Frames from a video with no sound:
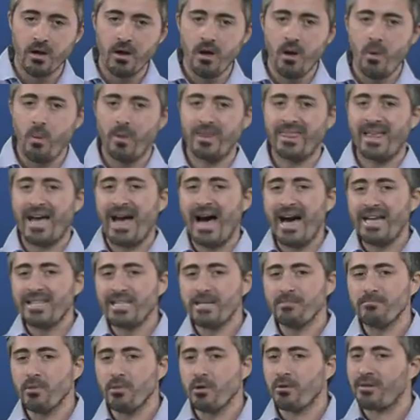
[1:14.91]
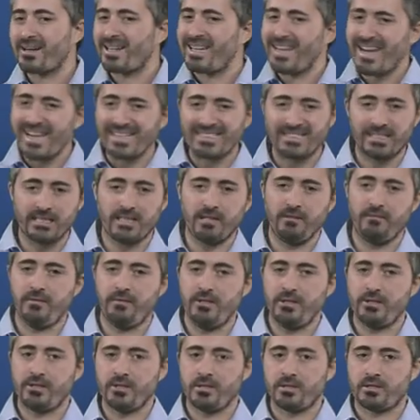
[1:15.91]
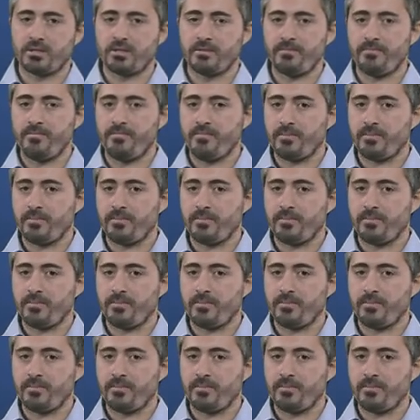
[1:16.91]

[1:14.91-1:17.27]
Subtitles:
with other more classical features.